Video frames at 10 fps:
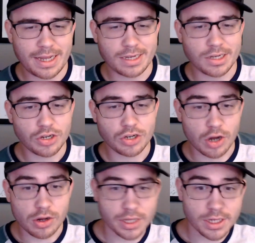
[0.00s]

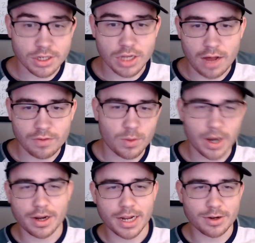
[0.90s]
installing
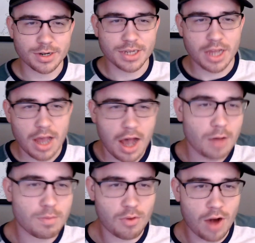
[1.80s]
software here is a
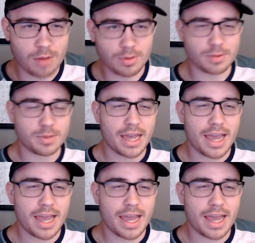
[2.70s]
problem.